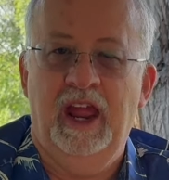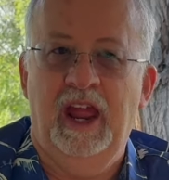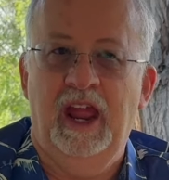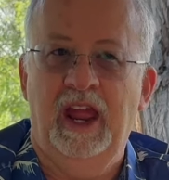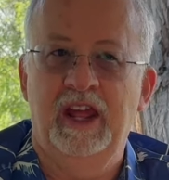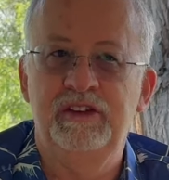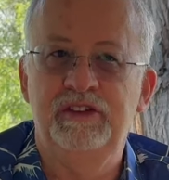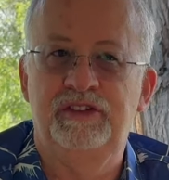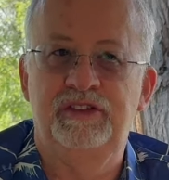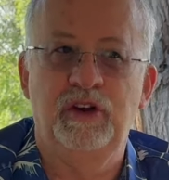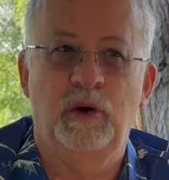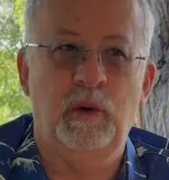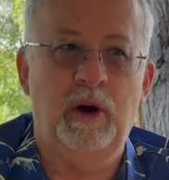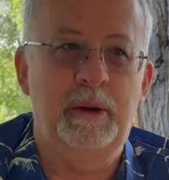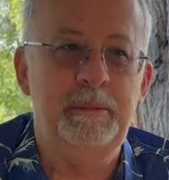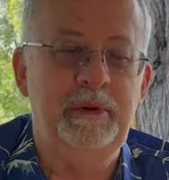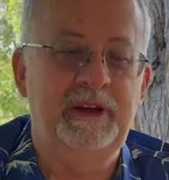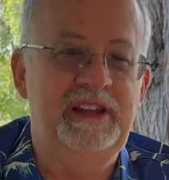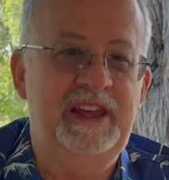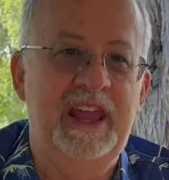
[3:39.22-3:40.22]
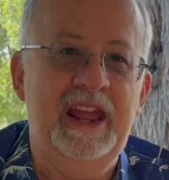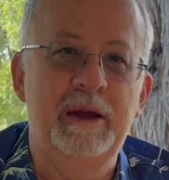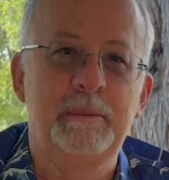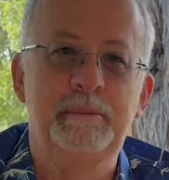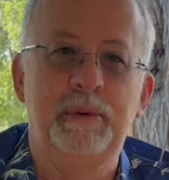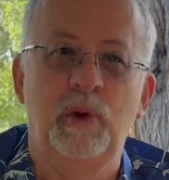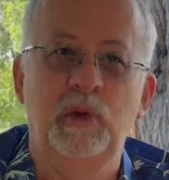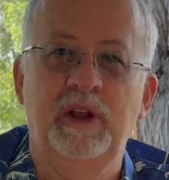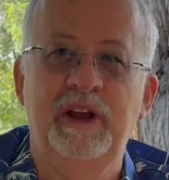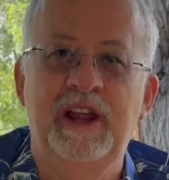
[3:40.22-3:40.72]
And so I began
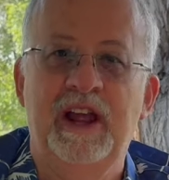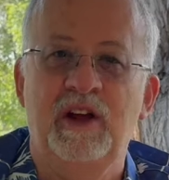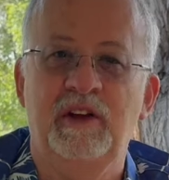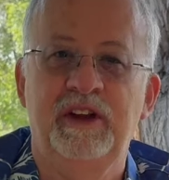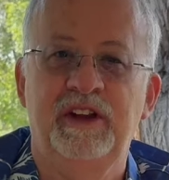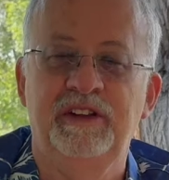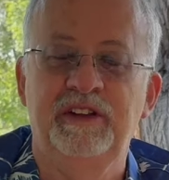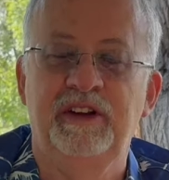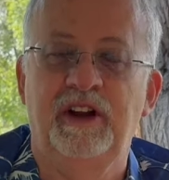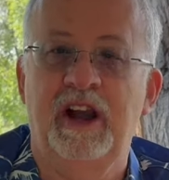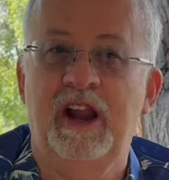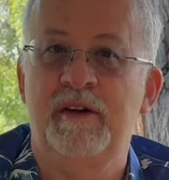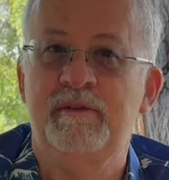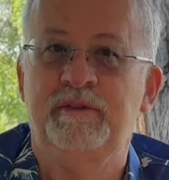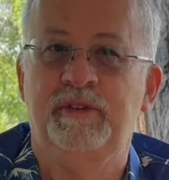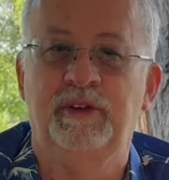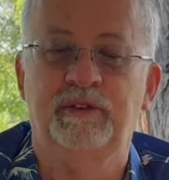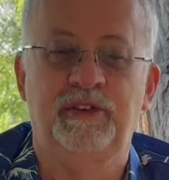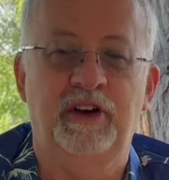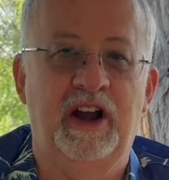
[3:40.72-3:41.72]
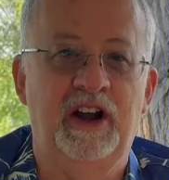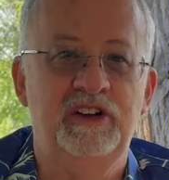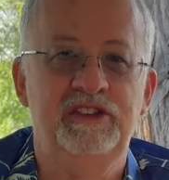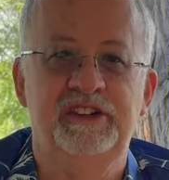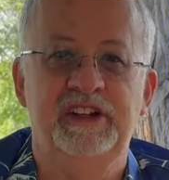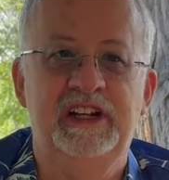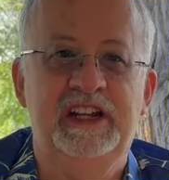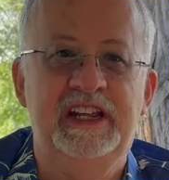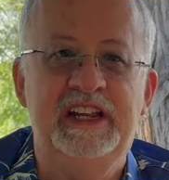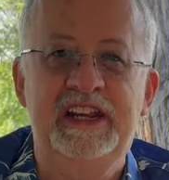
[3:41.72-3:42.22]
pulling out other amplifiers,
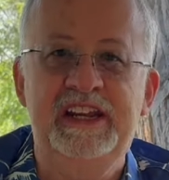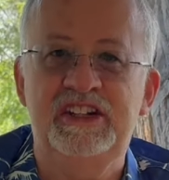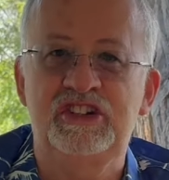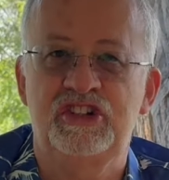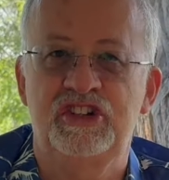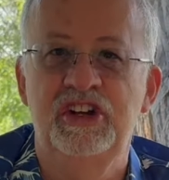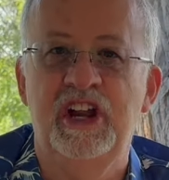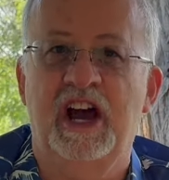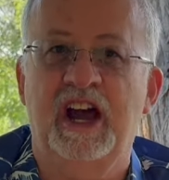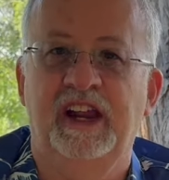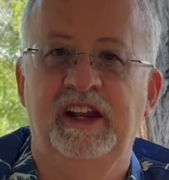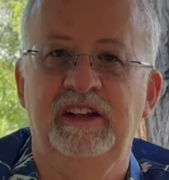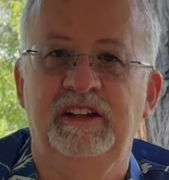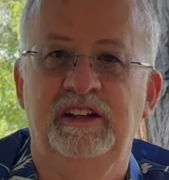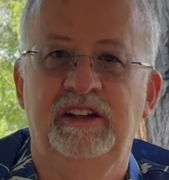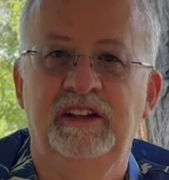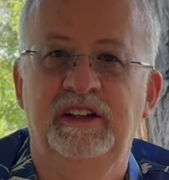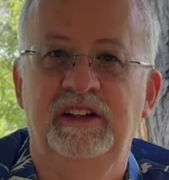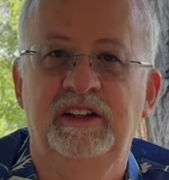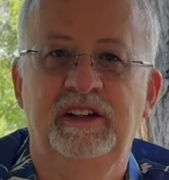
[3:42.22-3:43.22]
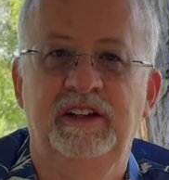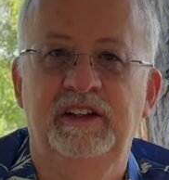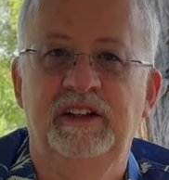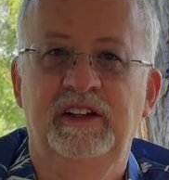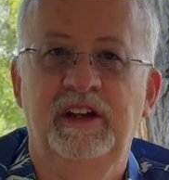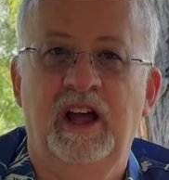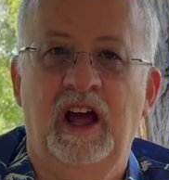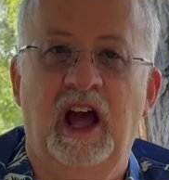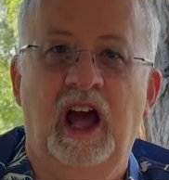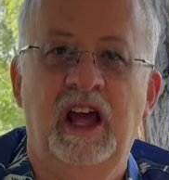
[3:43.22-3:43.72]
and each night
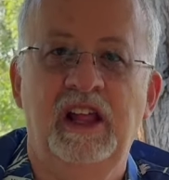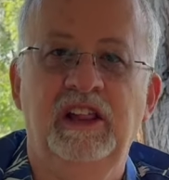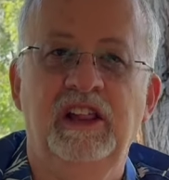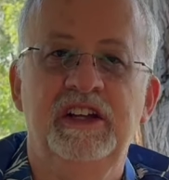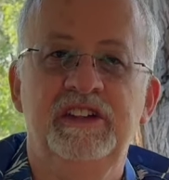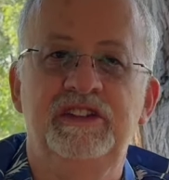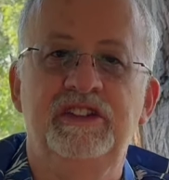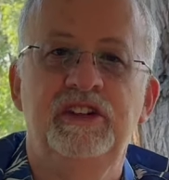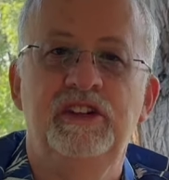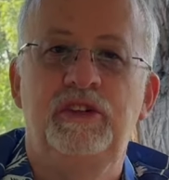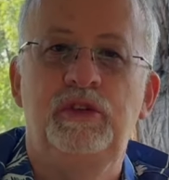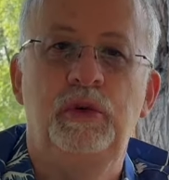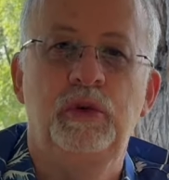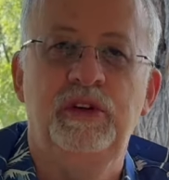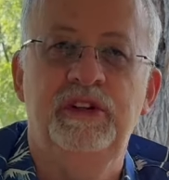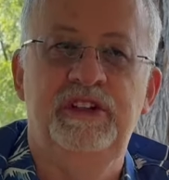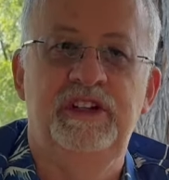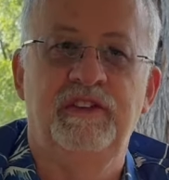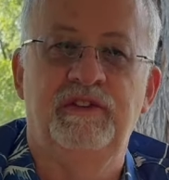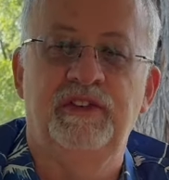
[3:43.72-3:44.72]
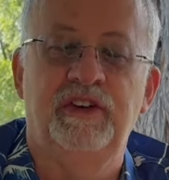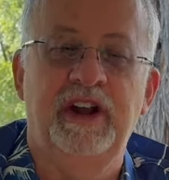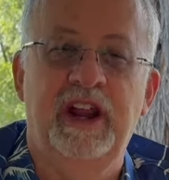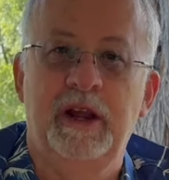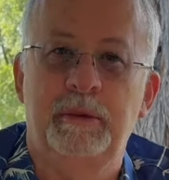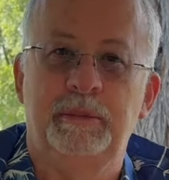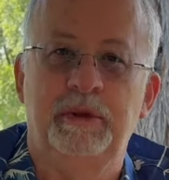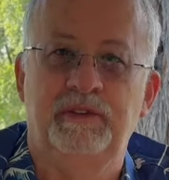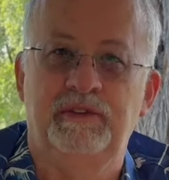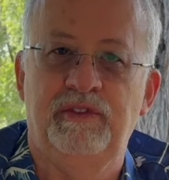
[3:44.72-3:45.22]
I listened to a different
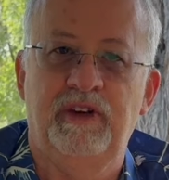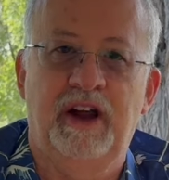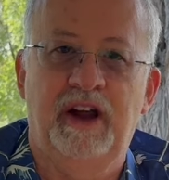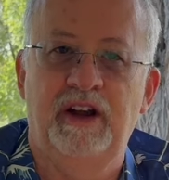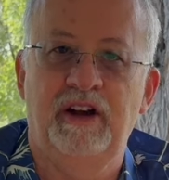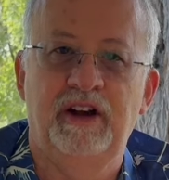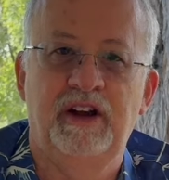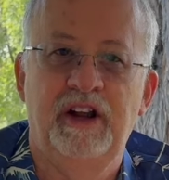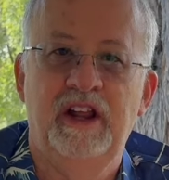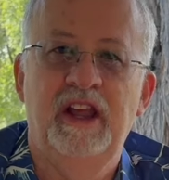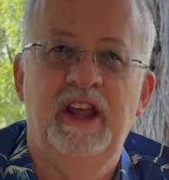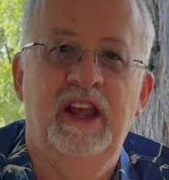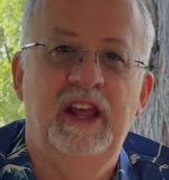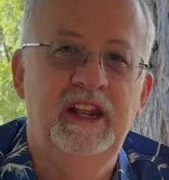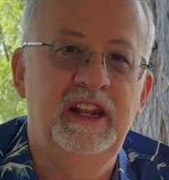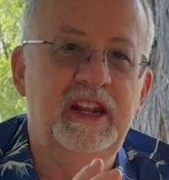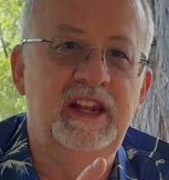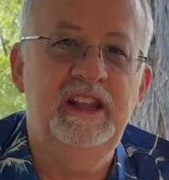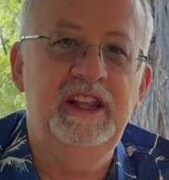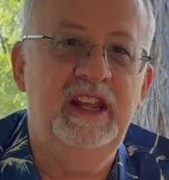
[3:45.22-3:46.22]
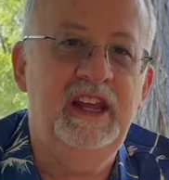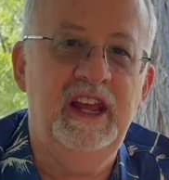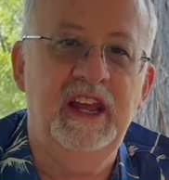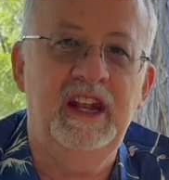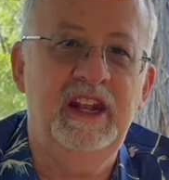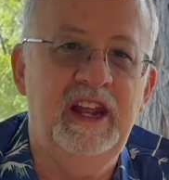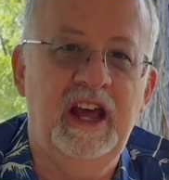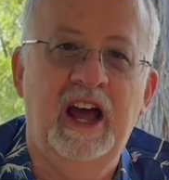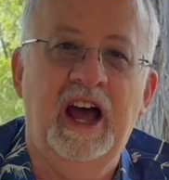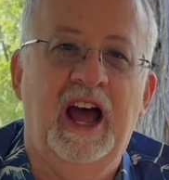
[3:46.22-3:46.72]
amplifier. And in the
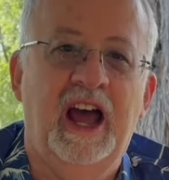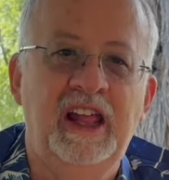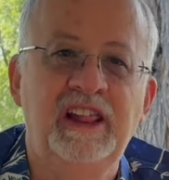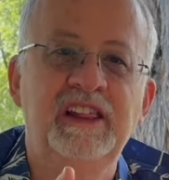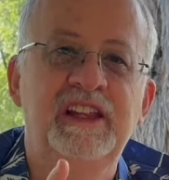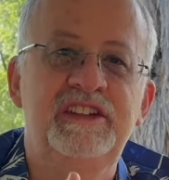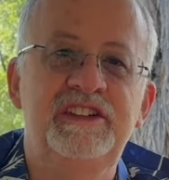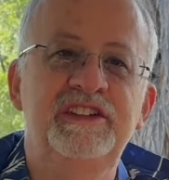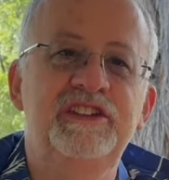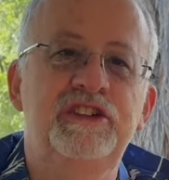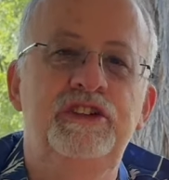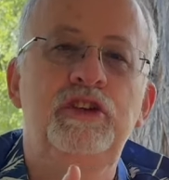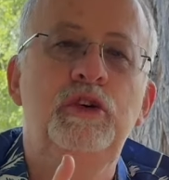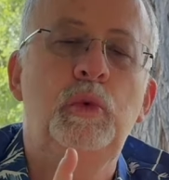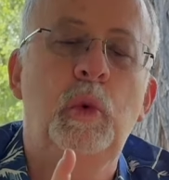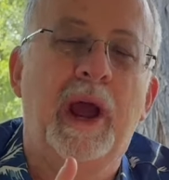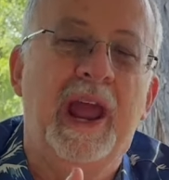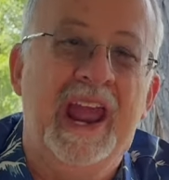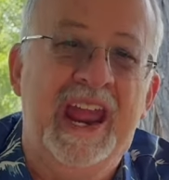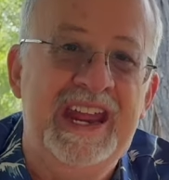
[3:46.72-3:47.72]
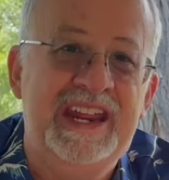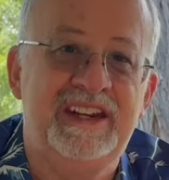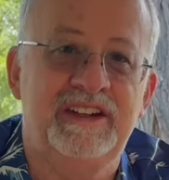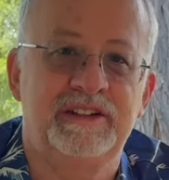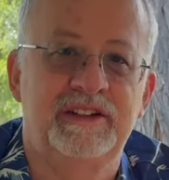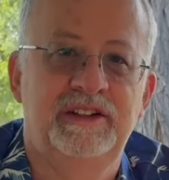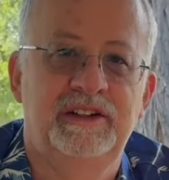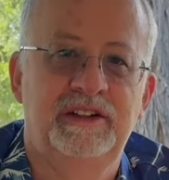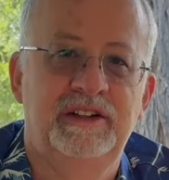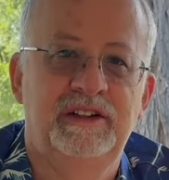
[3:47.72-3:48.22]
end, I listened to
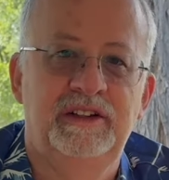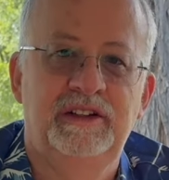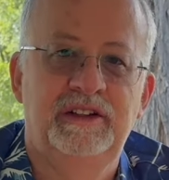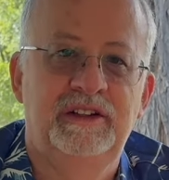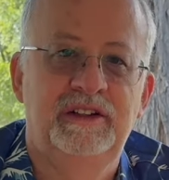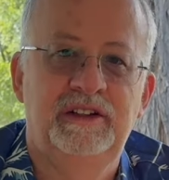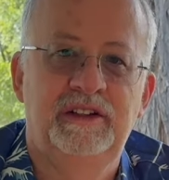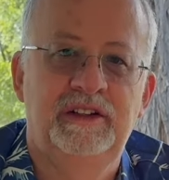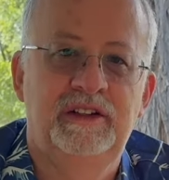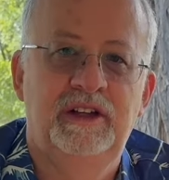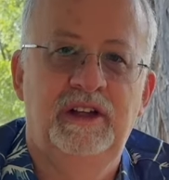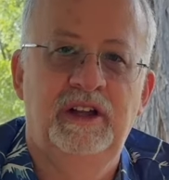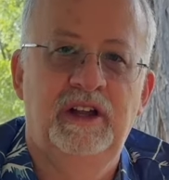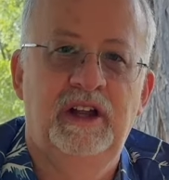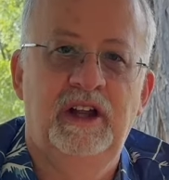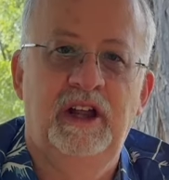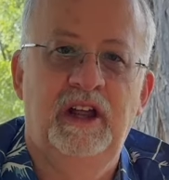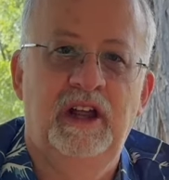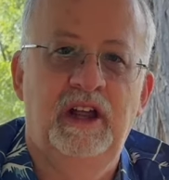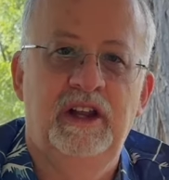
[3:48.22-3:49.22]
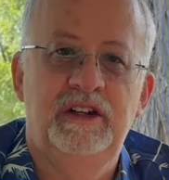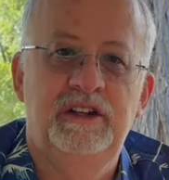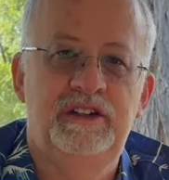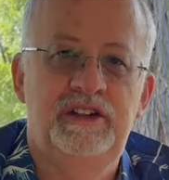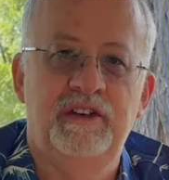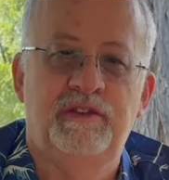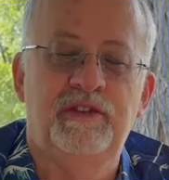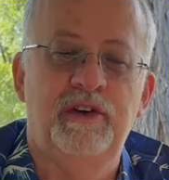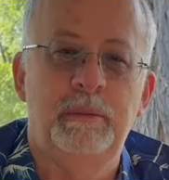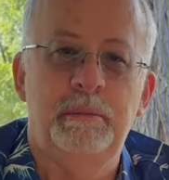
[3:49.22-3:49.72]
8
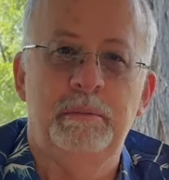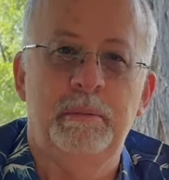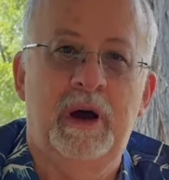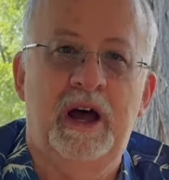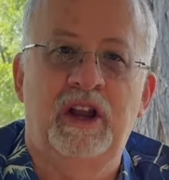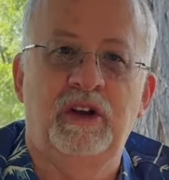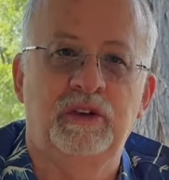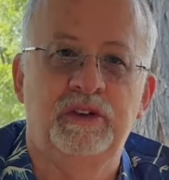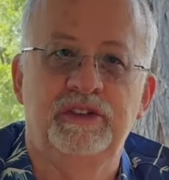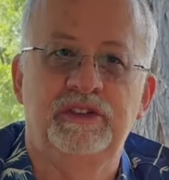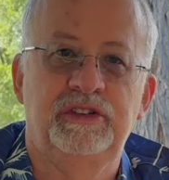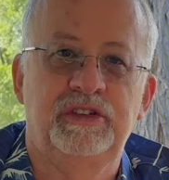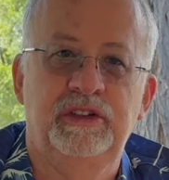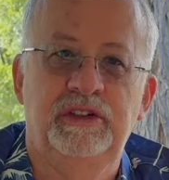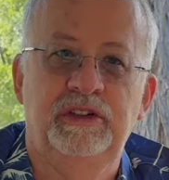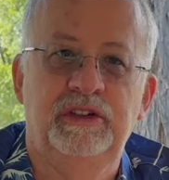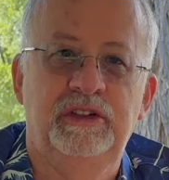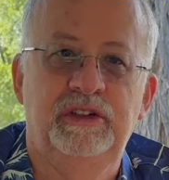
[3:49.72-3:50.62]
different models,